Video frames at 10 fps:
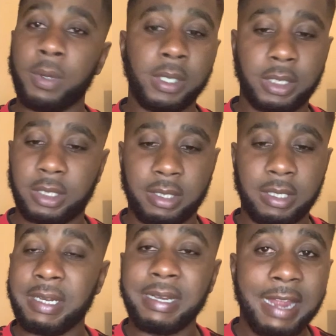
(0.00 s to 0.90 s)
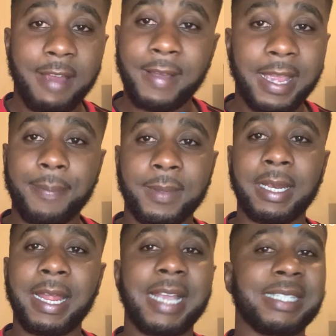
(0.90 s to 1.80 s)
just never
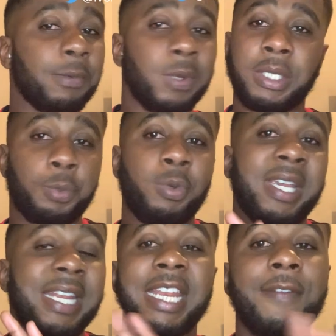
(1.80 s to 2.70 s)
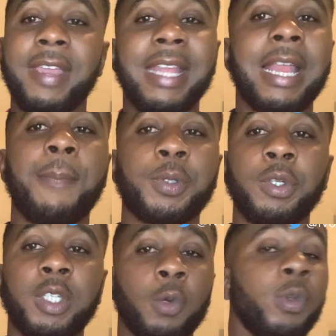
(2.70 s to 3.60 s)
capitalized, which we can never get that
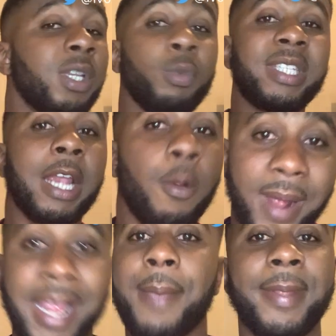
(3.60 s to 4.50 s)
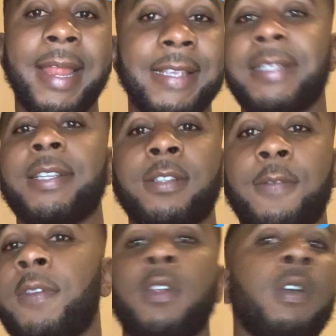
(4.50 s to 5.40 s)
opportunity. We're terrible at capitalizing that
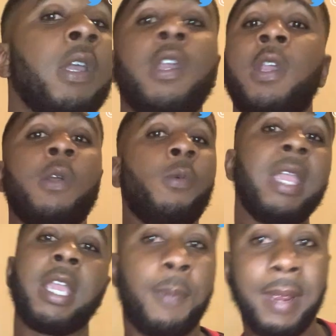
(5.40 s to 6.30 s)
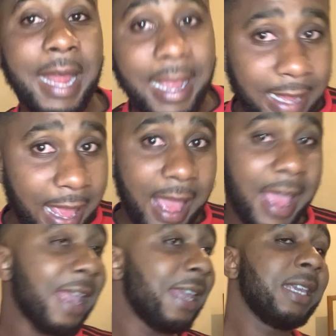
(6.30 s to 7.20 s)
stuff, you know. We could be that
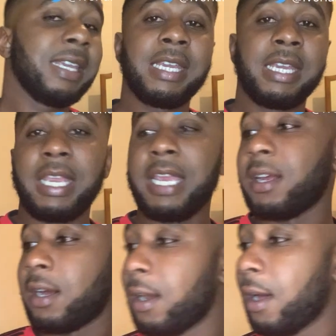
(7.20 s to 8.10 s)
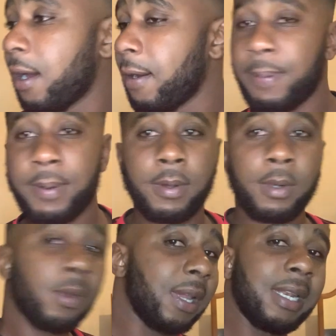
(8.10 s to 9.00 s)
guy in a club
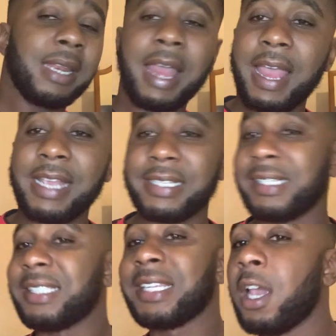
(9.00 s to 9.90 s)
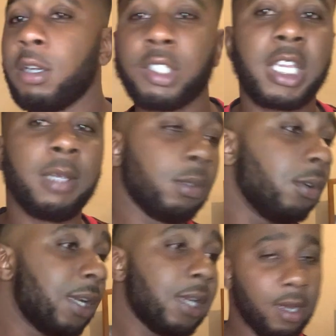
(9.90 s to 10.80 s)
looking nice, and this girl just keeps
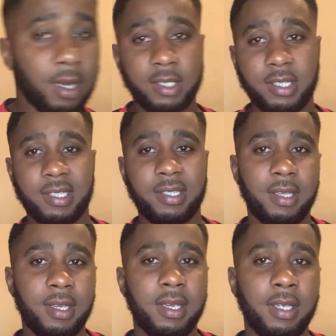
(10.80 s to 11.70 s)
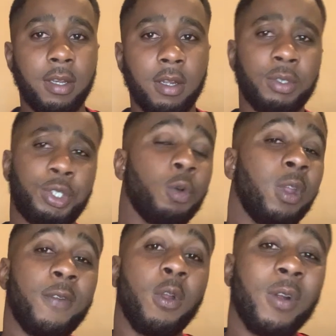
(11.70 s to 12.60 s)
looking at us. You know, she'll
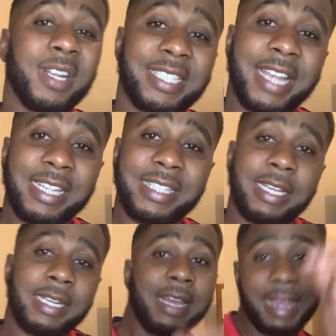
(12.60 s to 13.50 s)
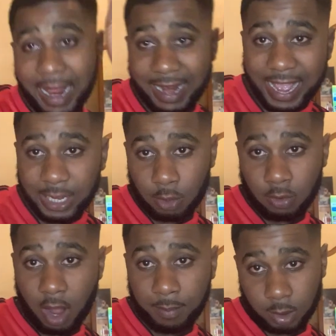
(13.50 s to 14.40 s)
even hold a sign saying, I like you,
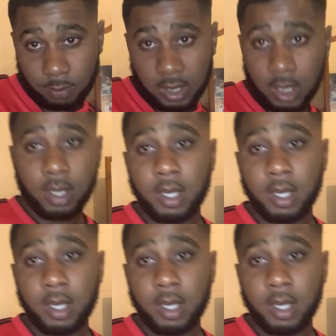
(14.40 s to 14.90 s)
come to me.